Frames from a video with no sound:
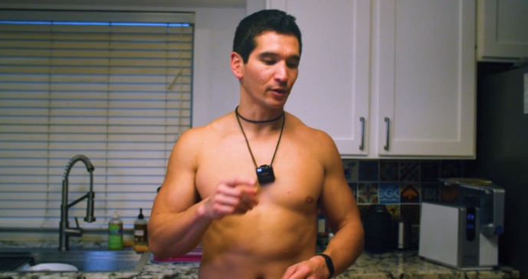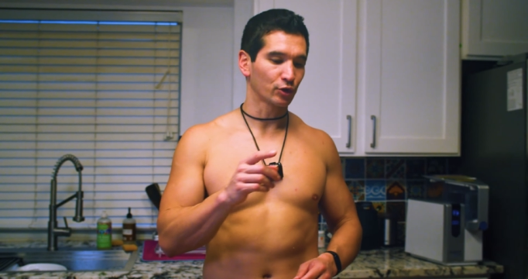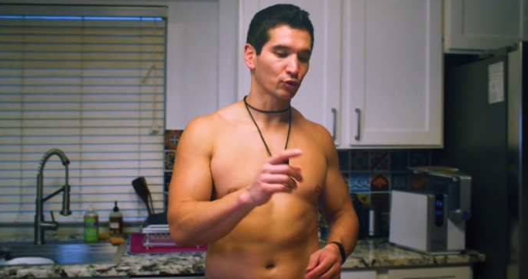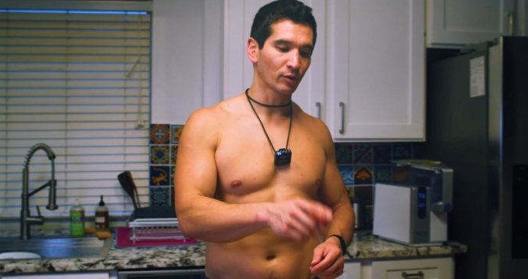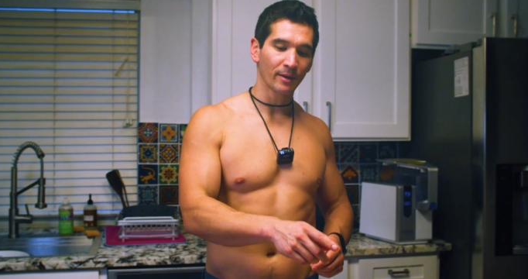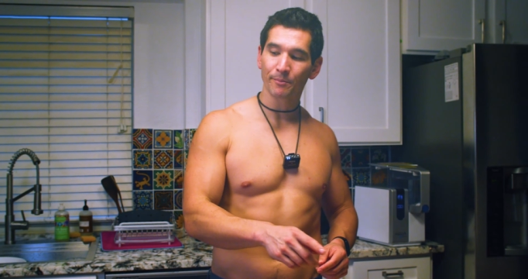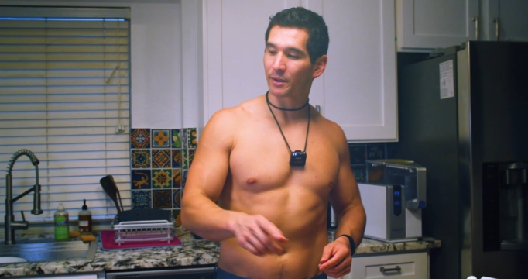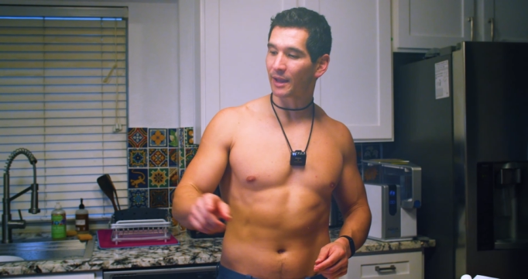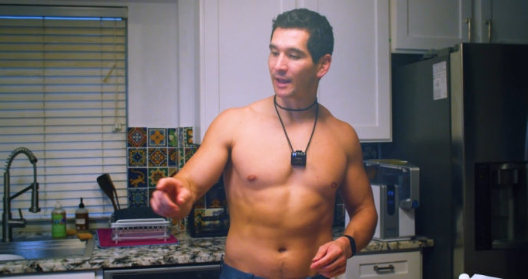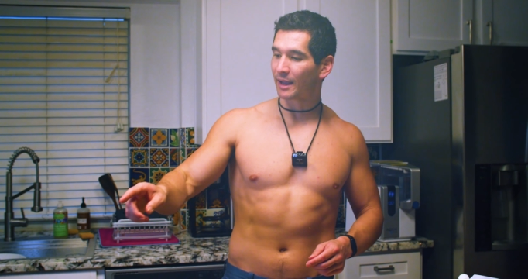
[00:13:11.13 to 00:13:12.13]
the shrimp
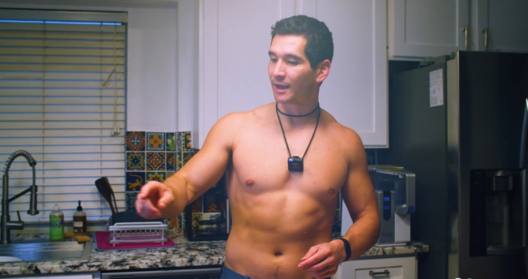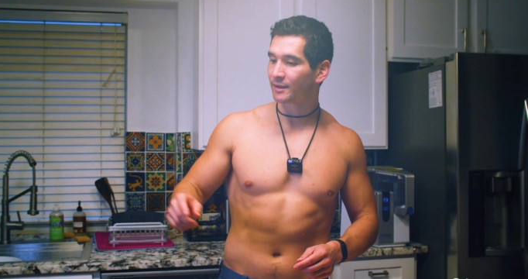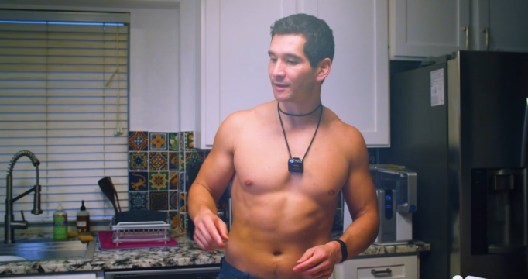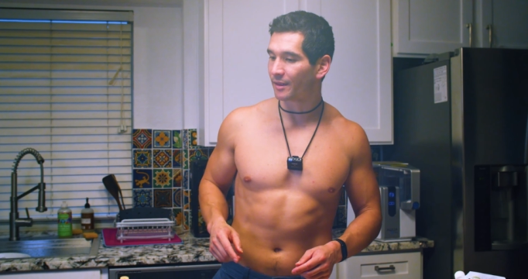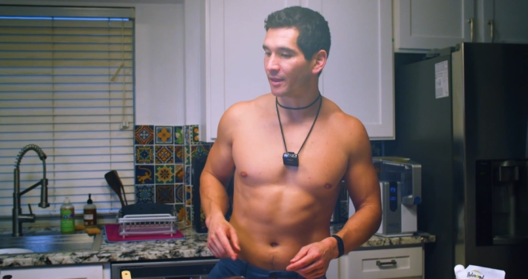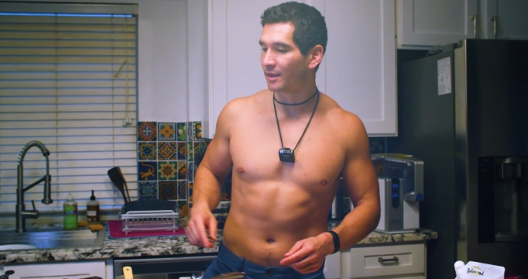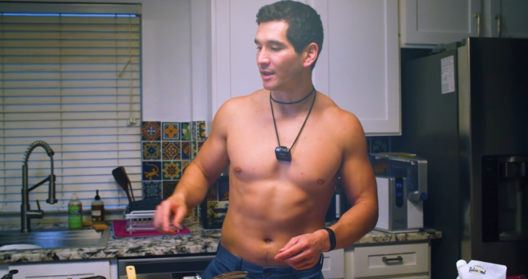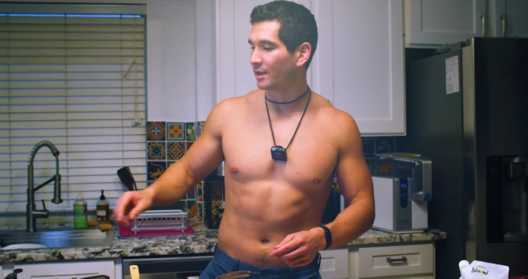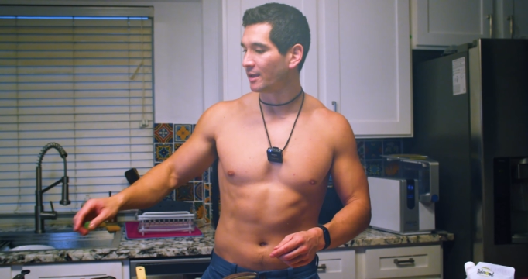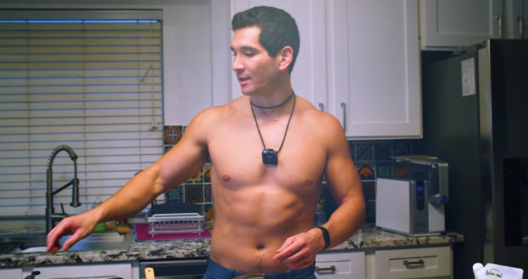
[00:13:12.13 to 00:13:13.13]
and
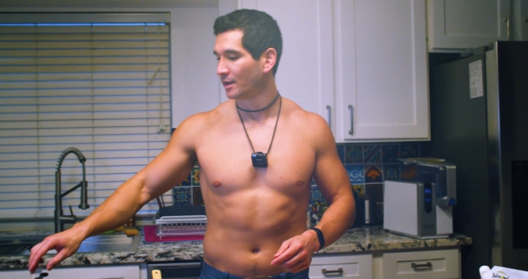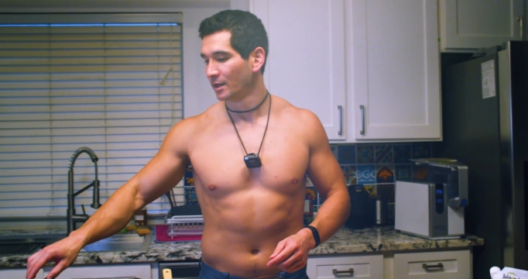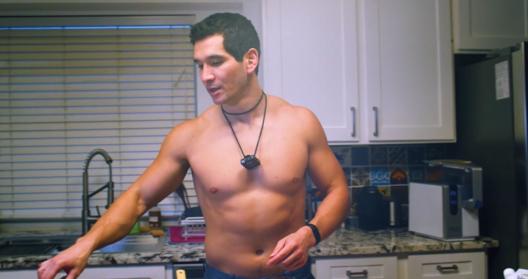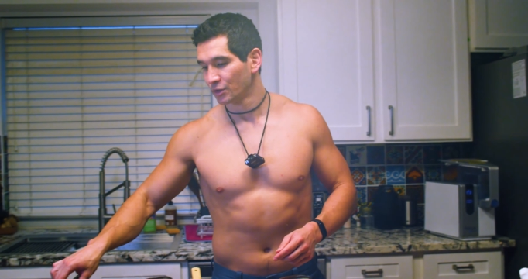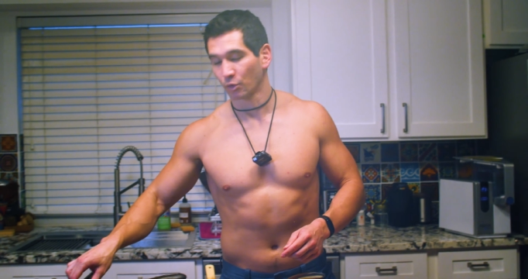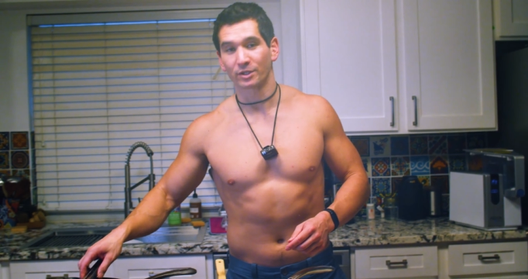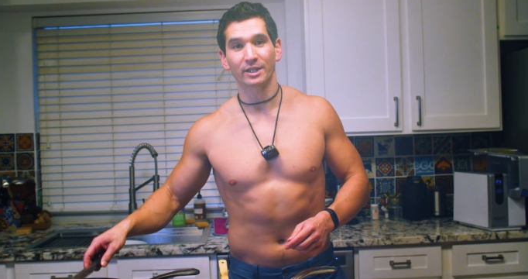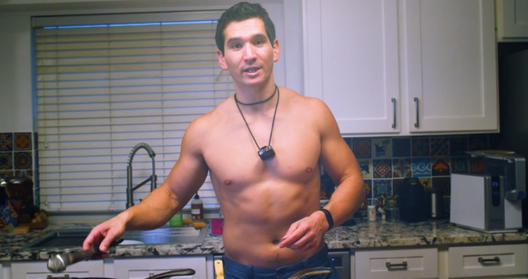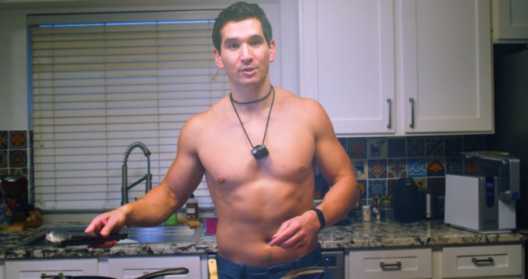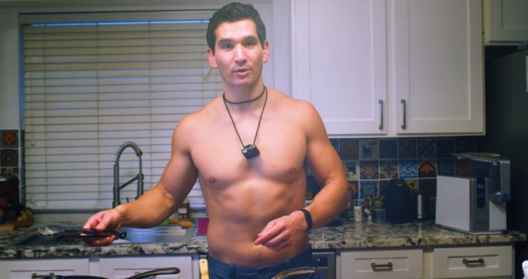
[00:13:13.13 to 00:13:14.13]
the
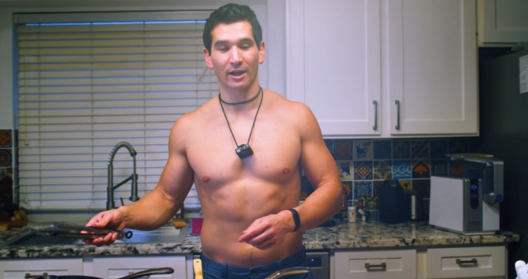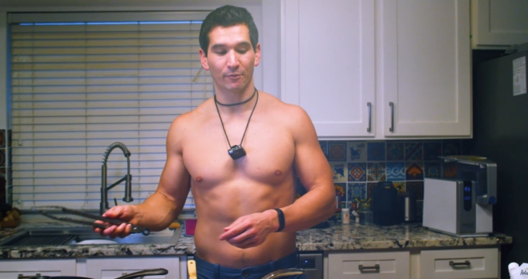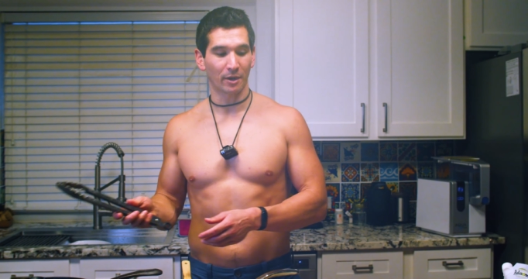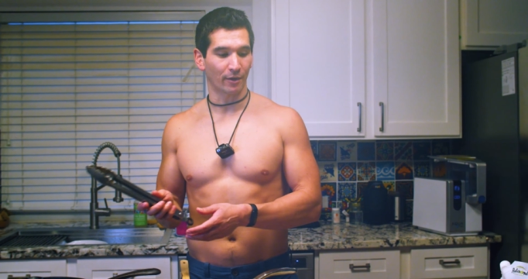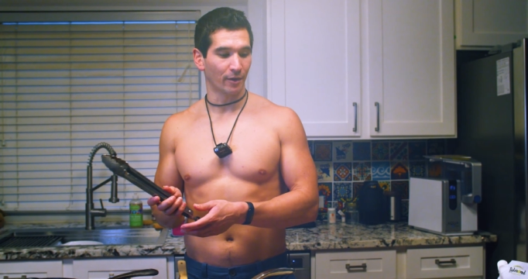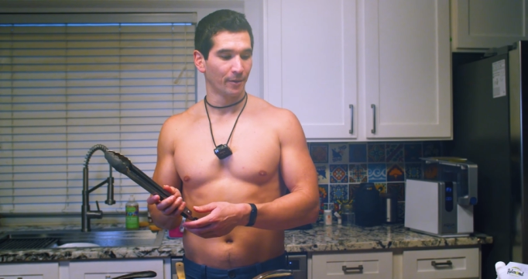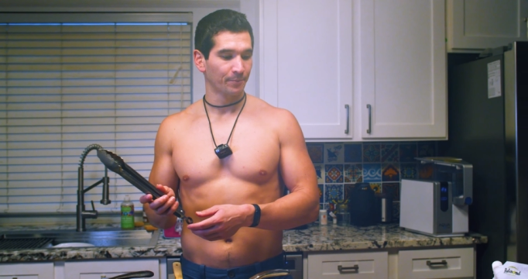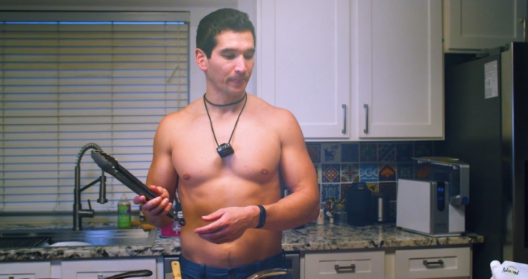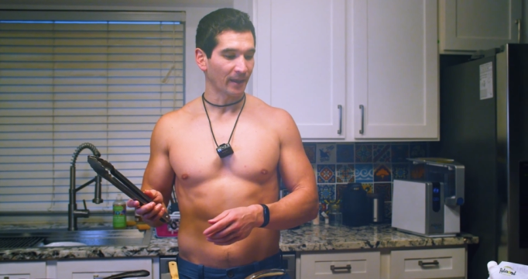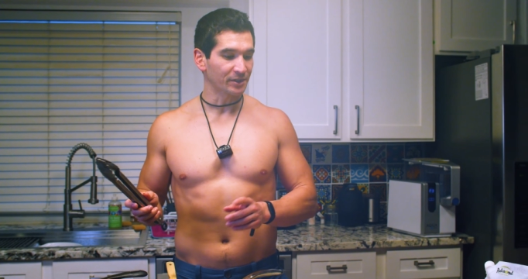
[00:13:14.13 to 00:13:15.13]
tortillas, we're going to have about
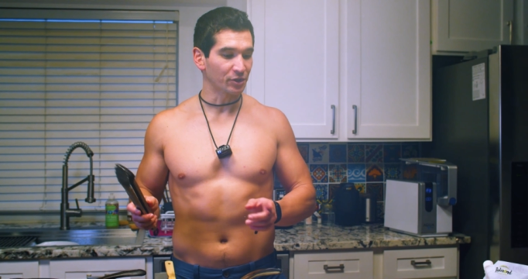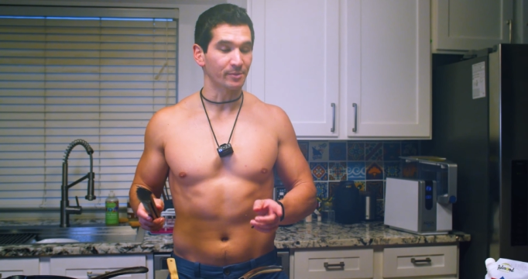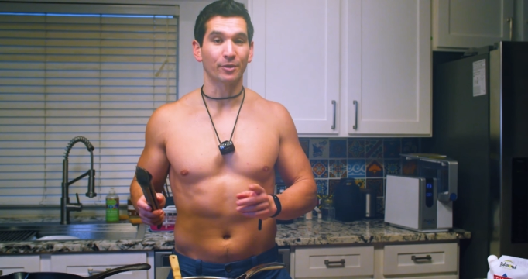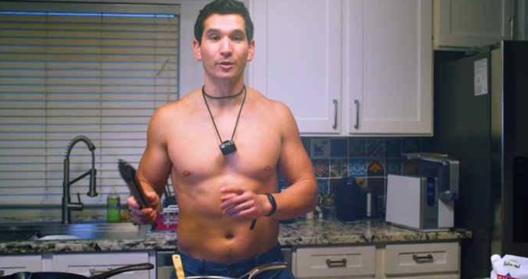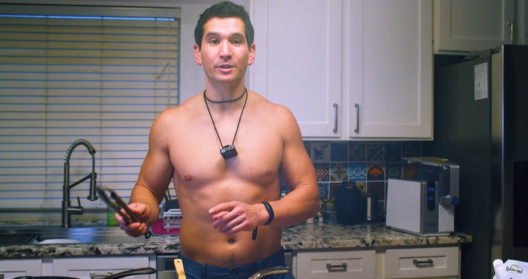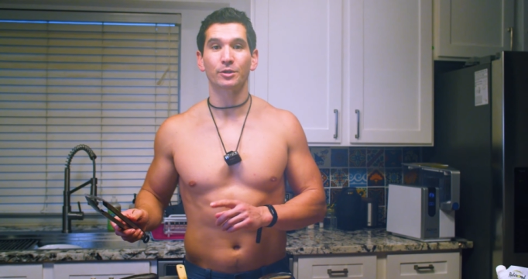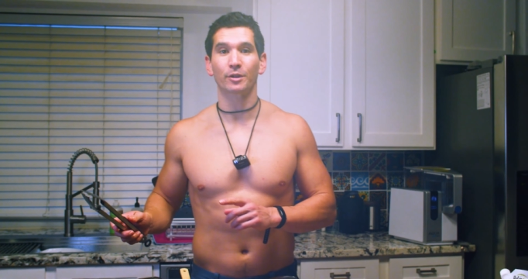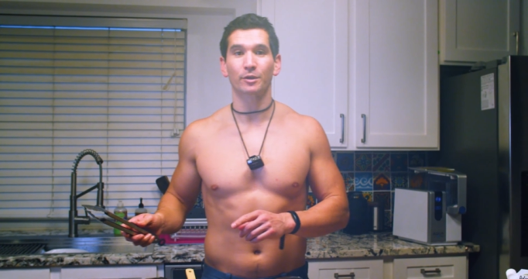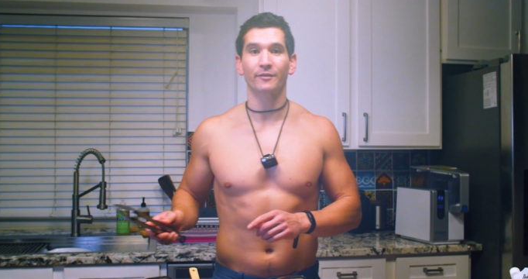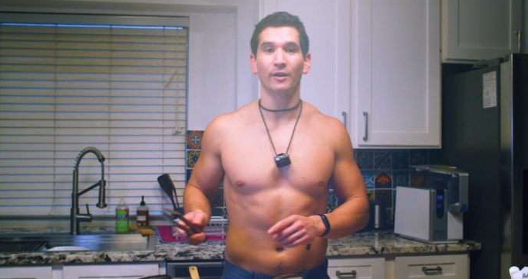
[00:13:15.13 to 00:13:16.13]
32 to
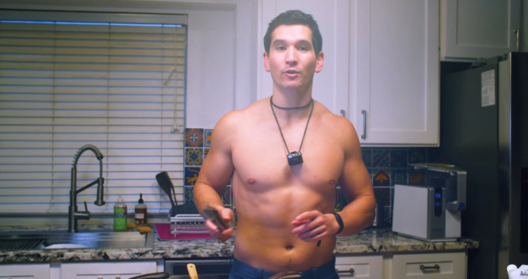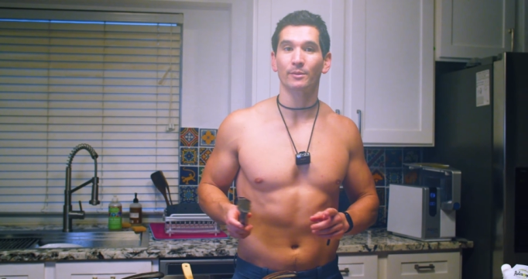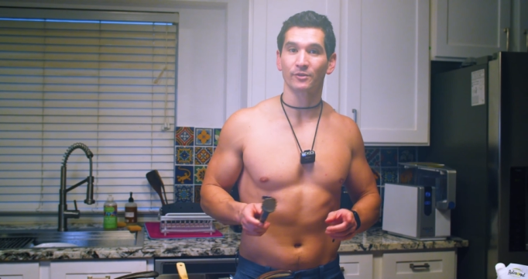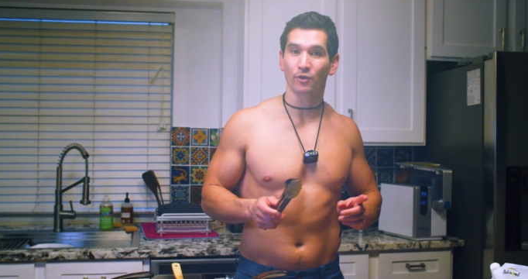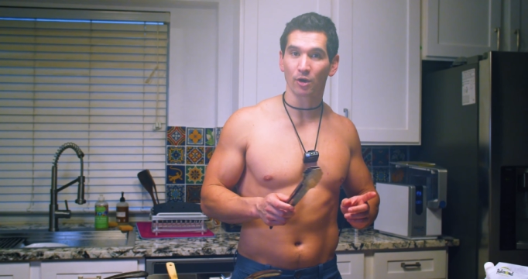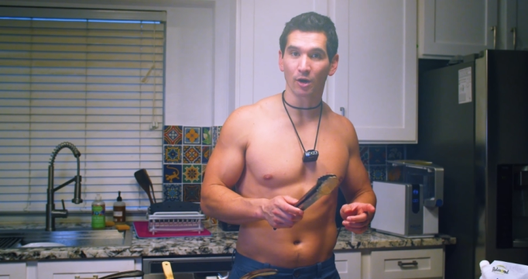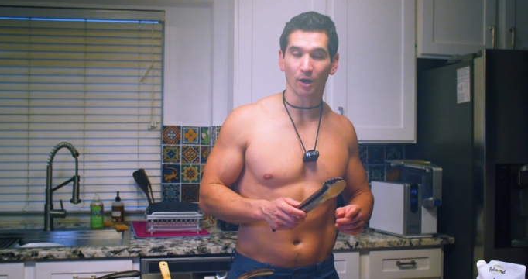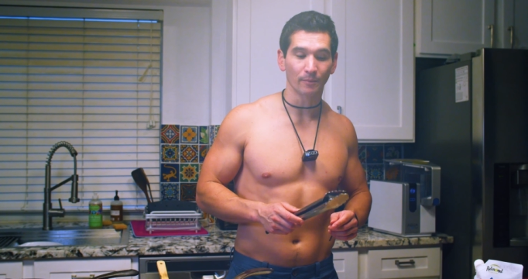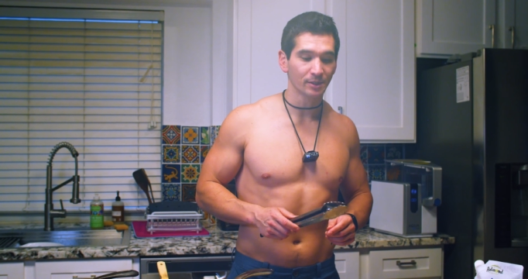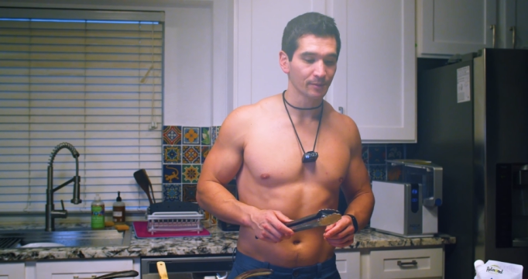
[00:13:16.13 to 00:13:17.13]
35 grams of
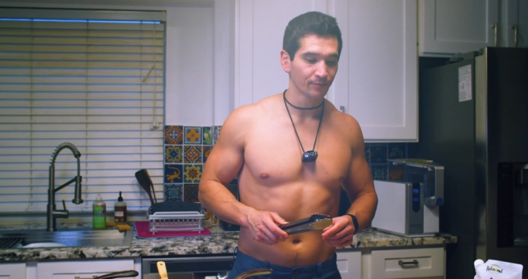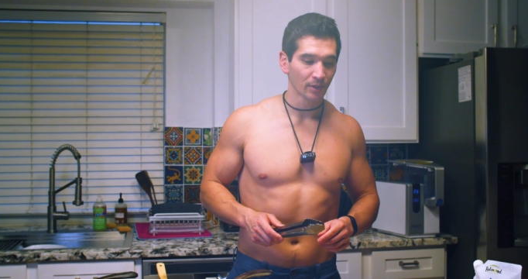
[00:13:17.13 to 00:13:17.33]
carbs.